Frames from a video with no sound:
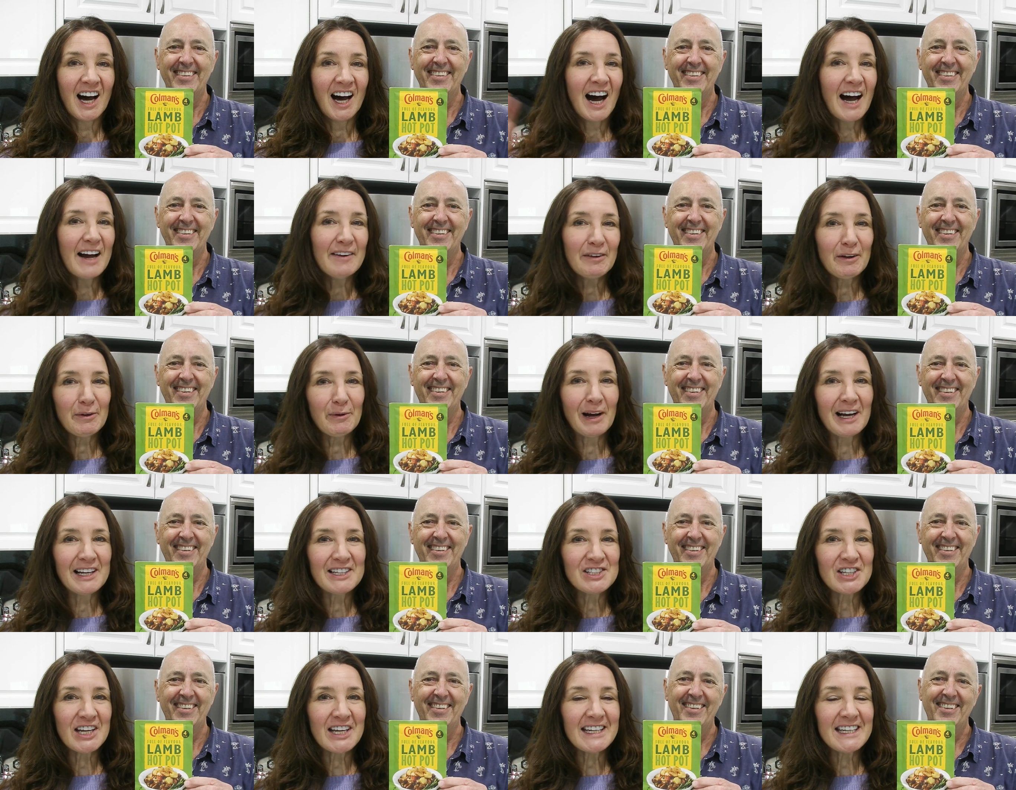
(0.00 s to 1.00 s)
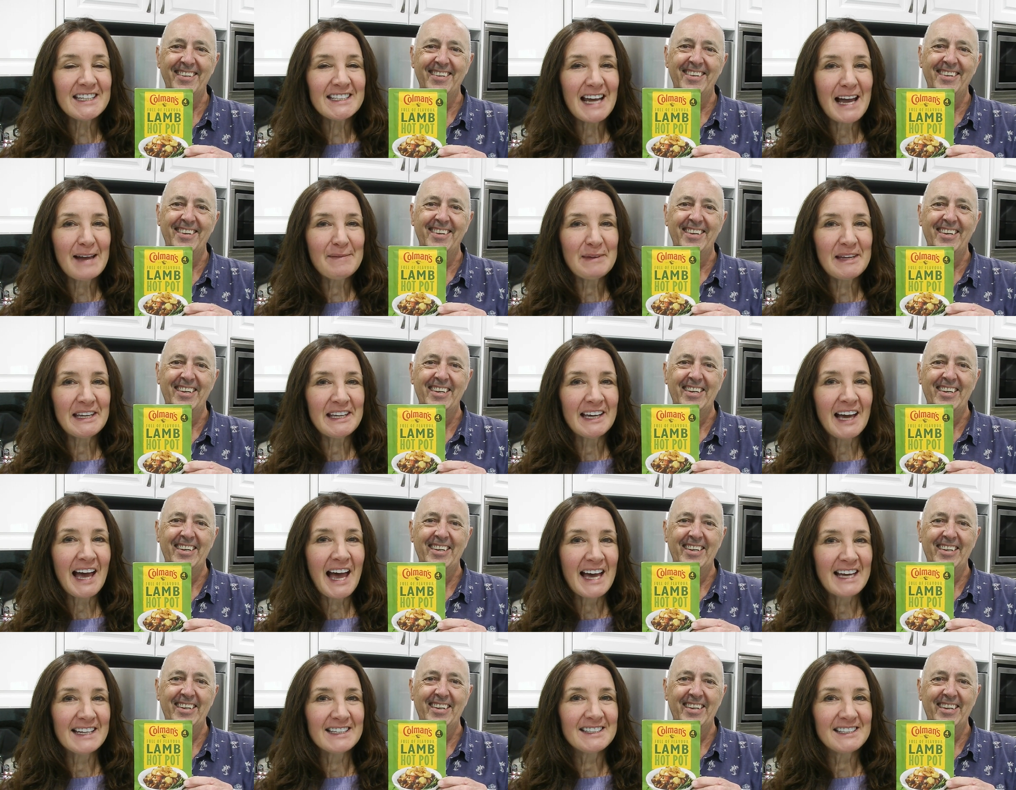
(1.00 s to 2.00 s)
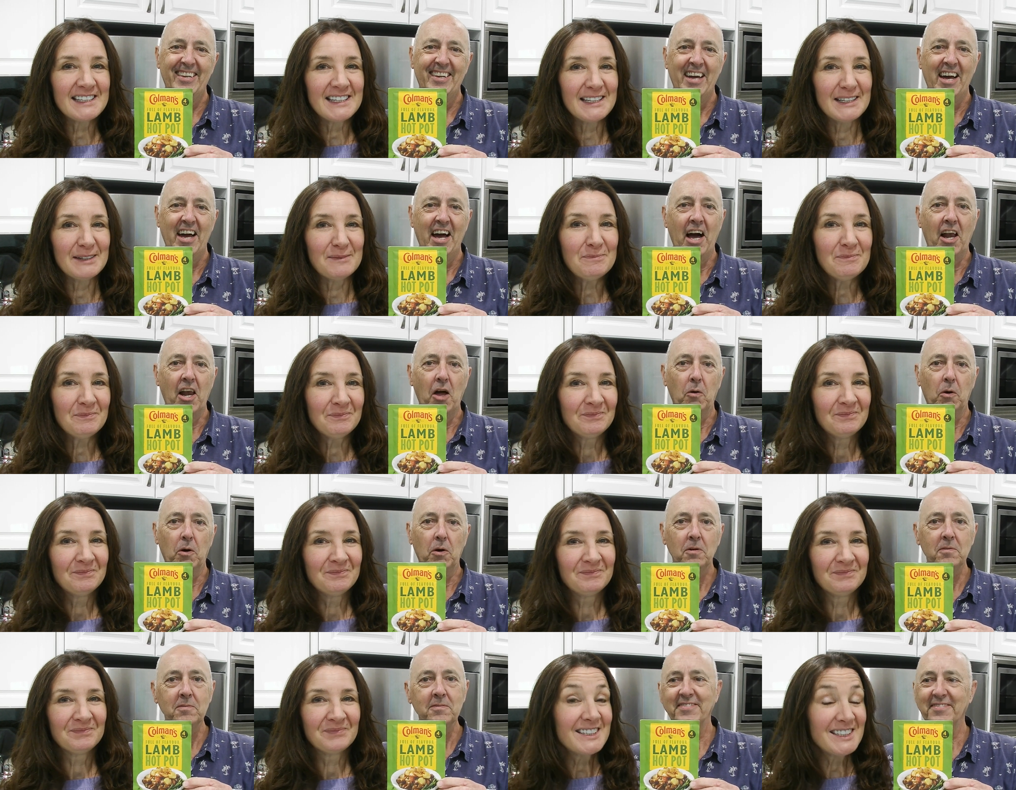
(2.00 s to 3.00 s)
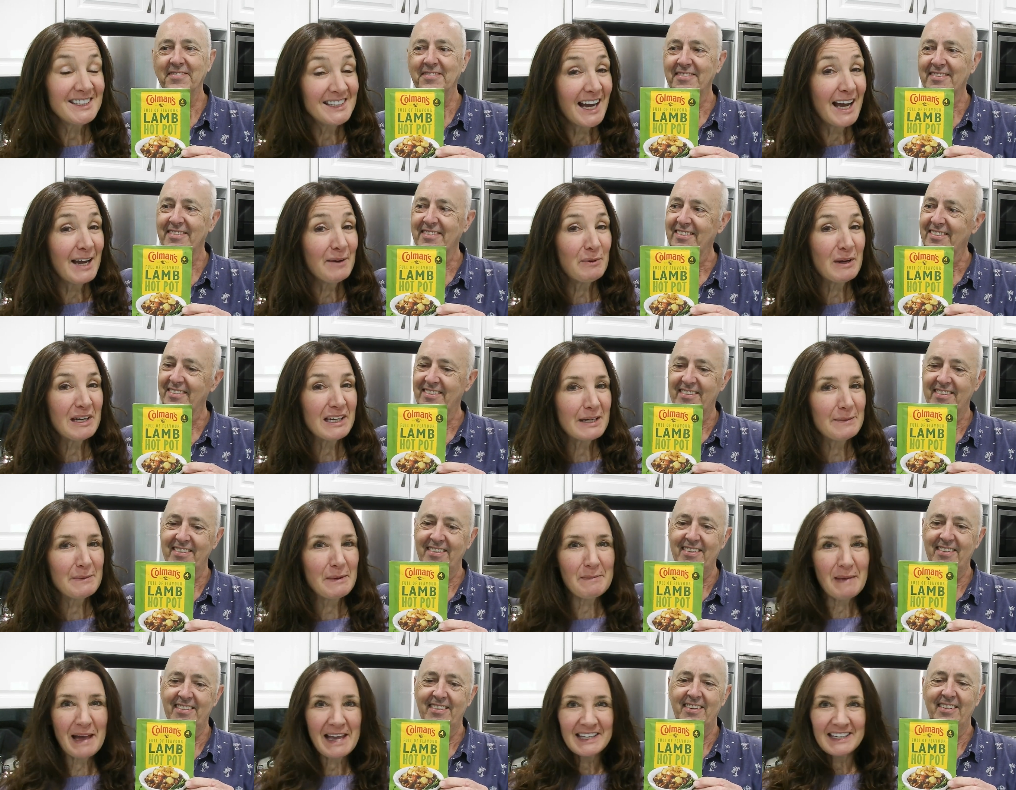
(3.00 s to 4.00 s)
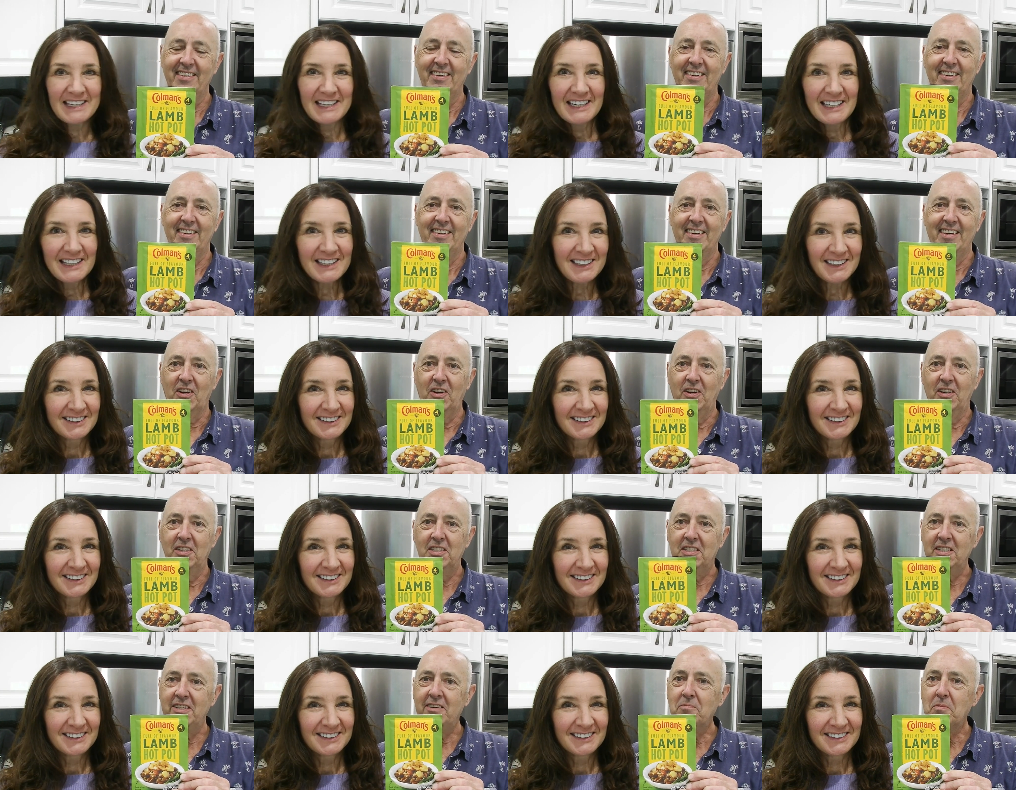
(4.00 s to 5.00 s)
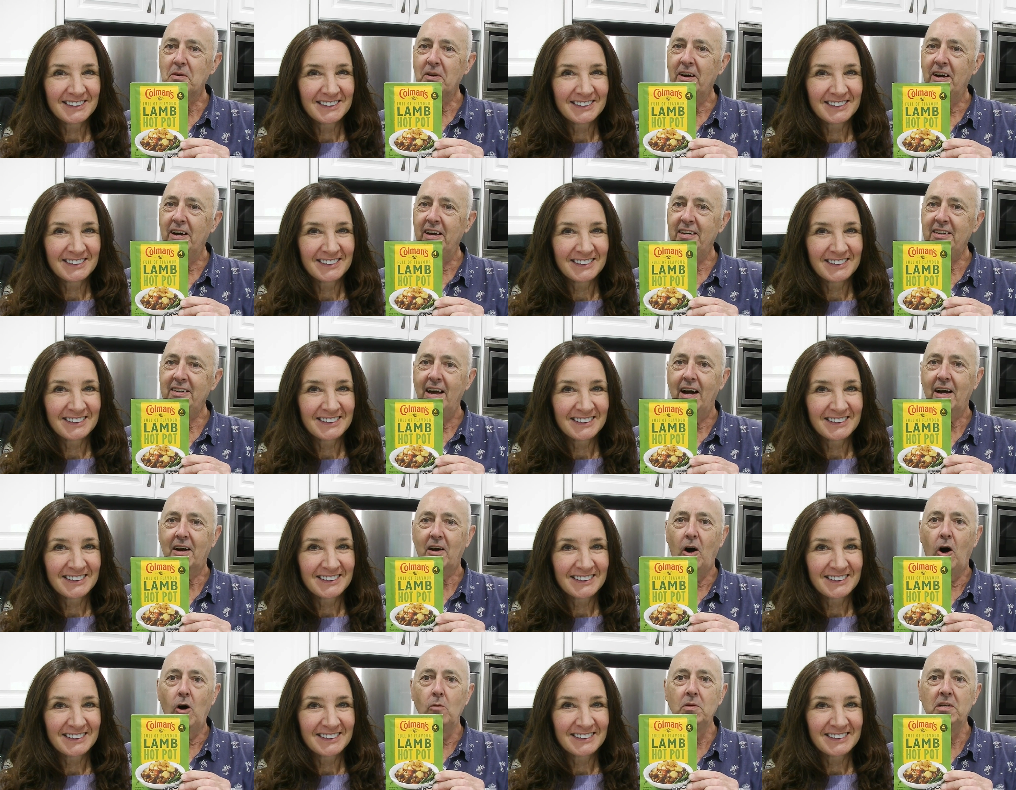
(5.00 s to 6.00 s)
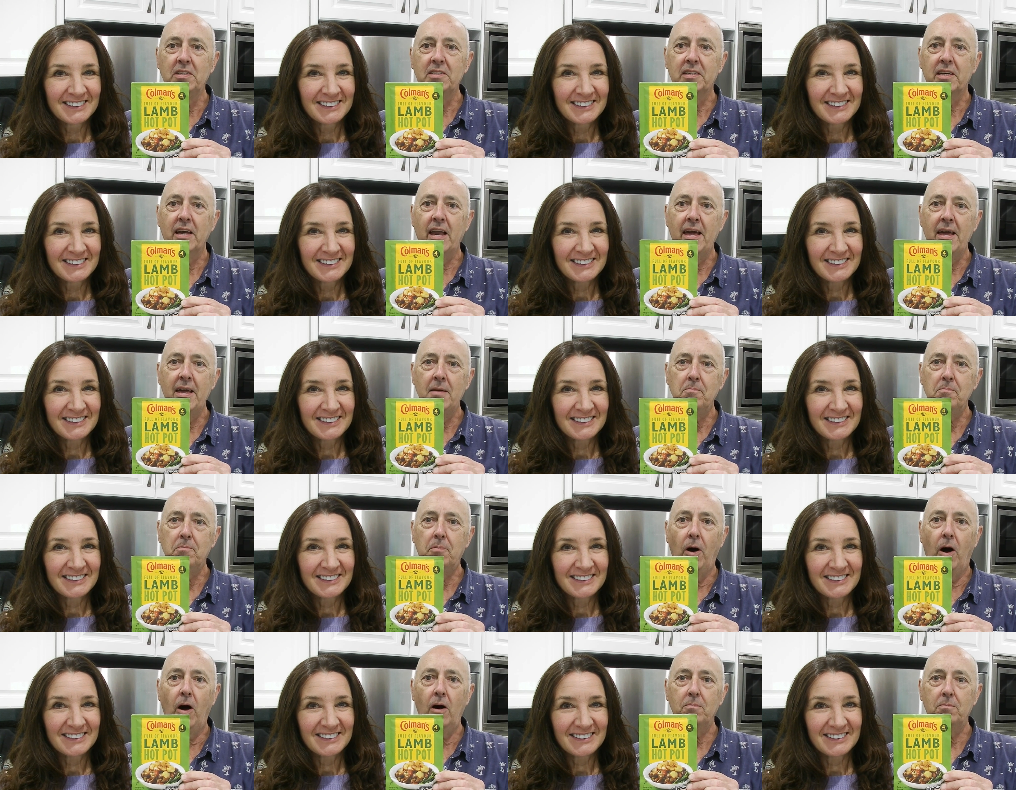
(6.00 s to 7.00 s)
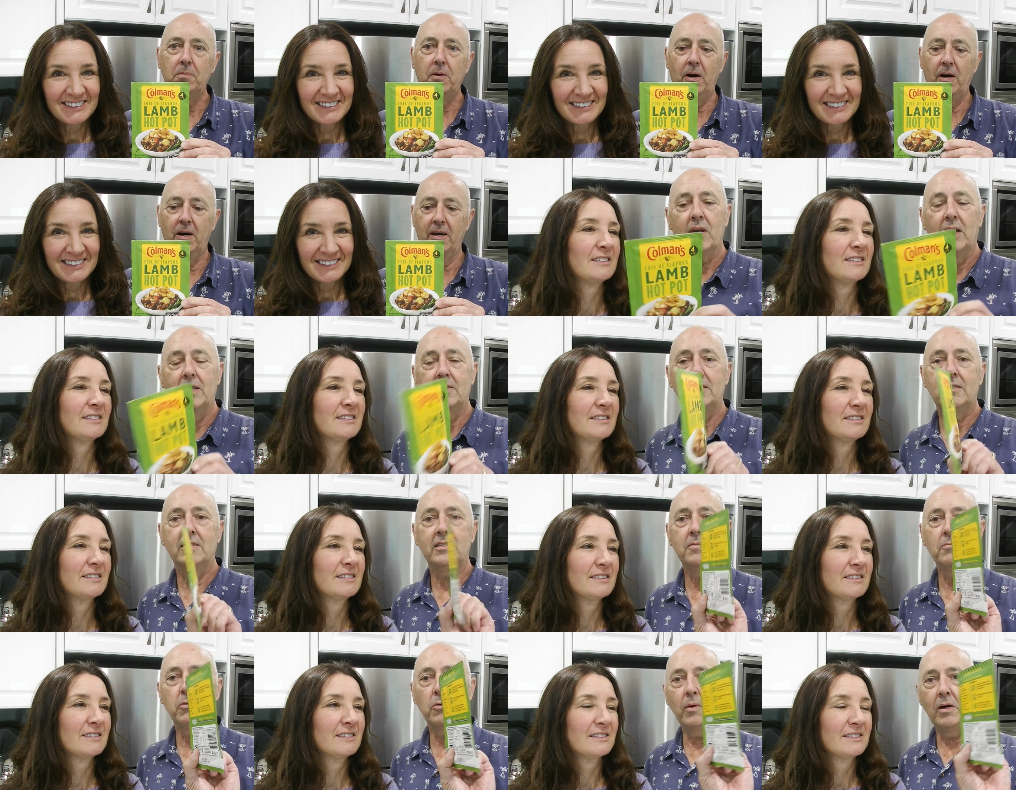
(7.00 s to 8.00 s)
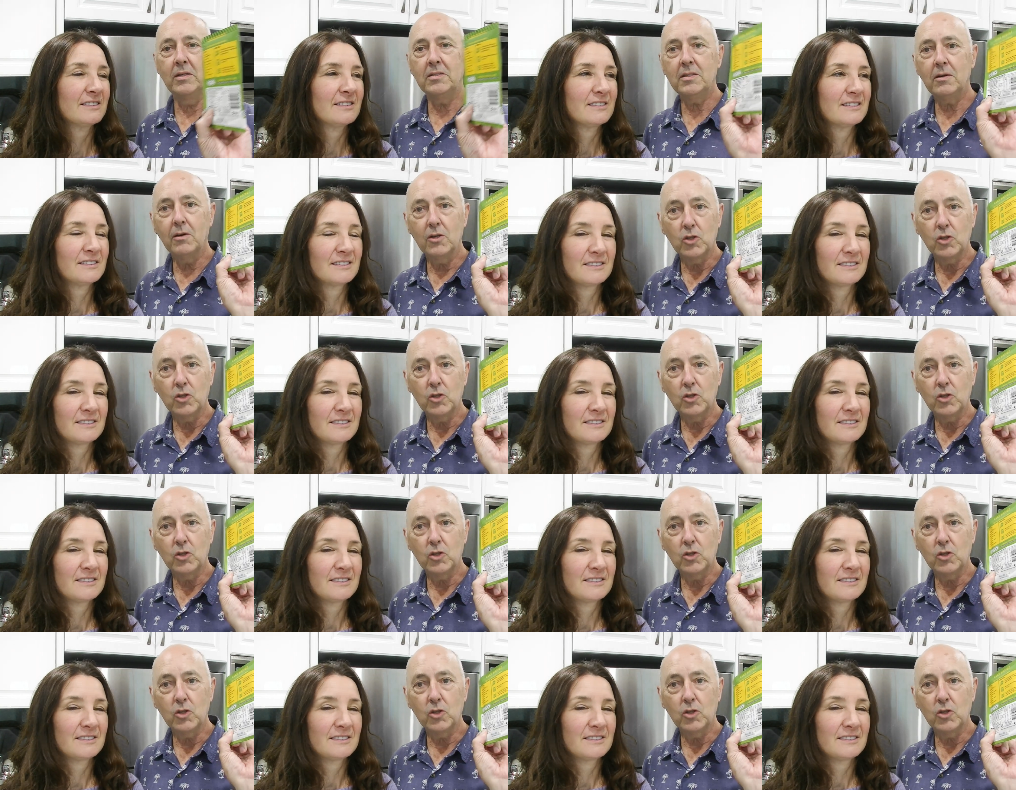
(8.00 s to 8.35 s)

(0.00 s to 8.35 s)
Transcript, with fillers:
Speaker 1: Hi everyone, Cheeky Tam here and Tim.
Speaker 2: Hello all.
Speaker 1: Today we're going to be making,
Speaker 2: courtesy of Brian, a Colman's lamb hot pot. It's a simple one, so I